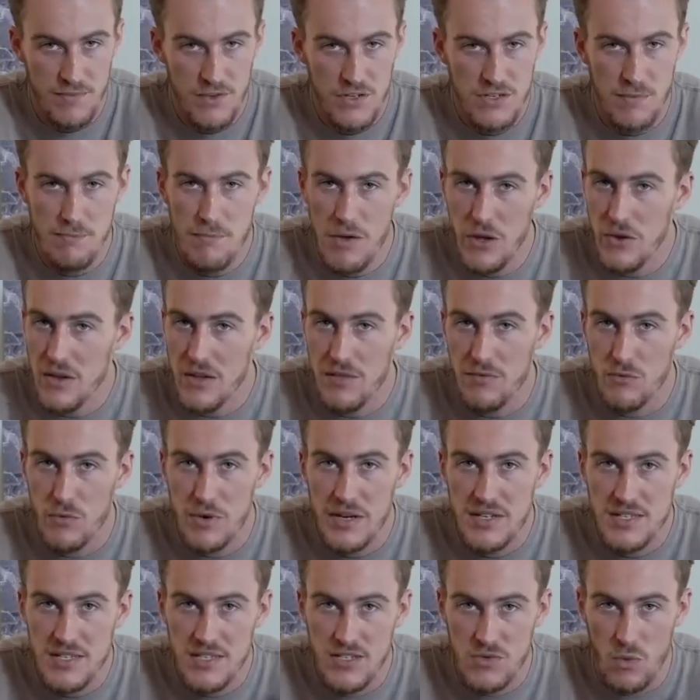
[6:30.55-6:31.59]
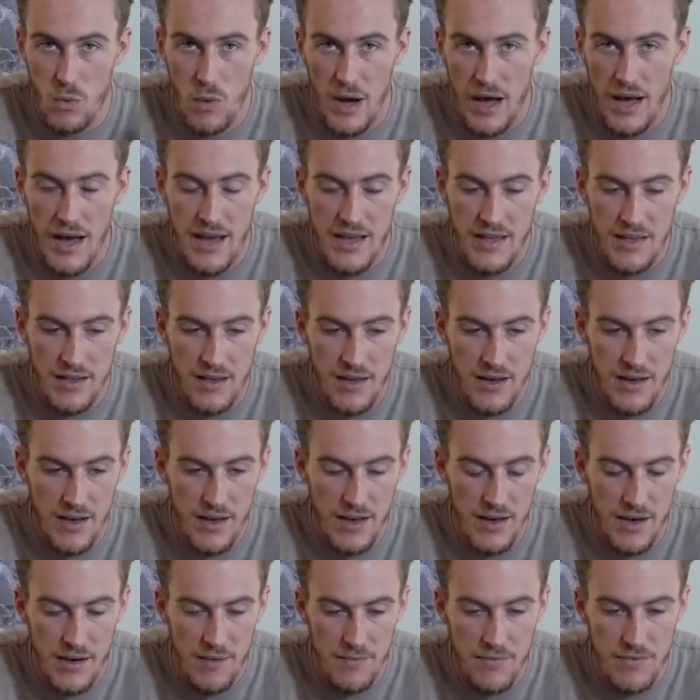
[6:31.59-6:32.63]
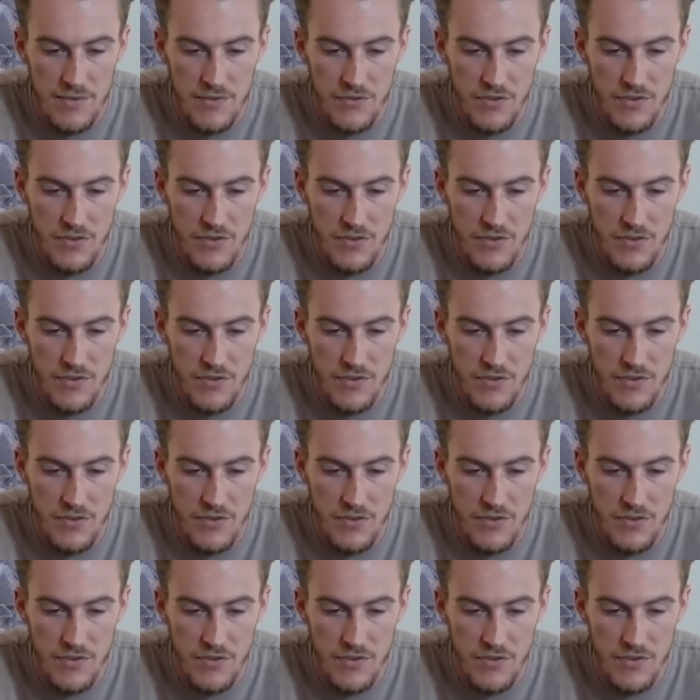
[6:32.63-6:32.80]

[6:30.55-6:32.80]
There's a million reasons why a